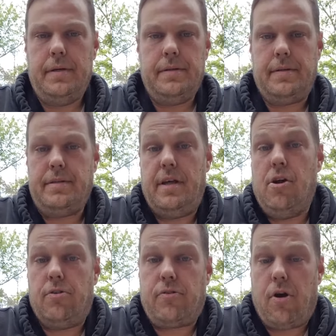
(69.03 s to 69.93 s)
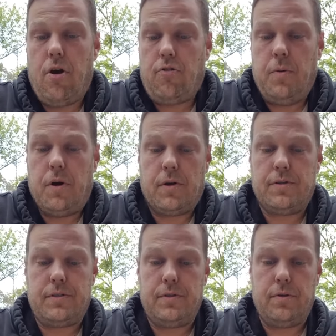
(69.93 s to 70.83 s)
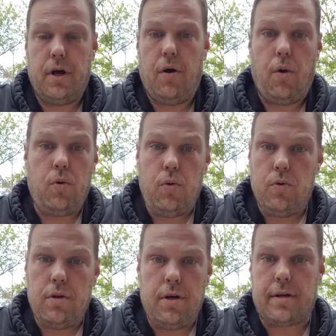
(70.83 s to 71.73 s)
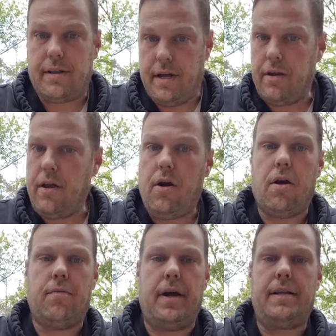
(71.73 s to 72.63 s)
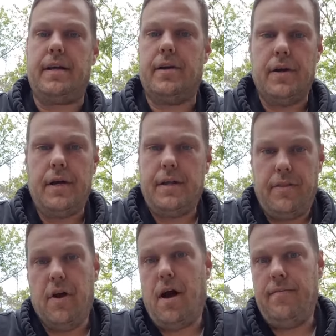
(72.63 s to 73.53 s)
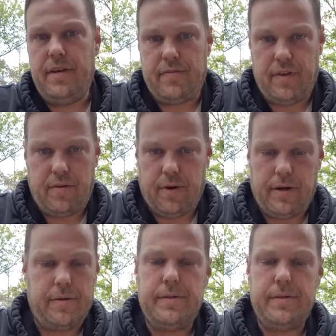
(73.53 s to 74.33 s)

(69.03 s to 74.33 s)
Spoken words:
that aren't cigar smokers to go, ooh, look, there they are, right there. They're obviously real.